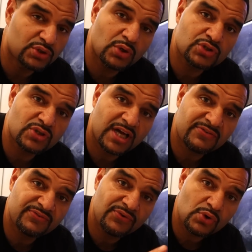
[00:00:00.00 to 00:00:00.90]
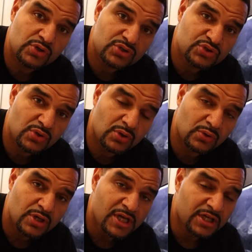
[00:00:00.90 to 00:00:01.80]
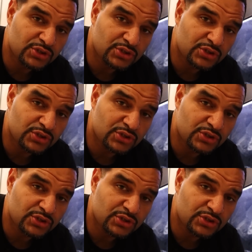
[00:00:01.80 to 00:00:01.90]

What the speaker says: You also have full control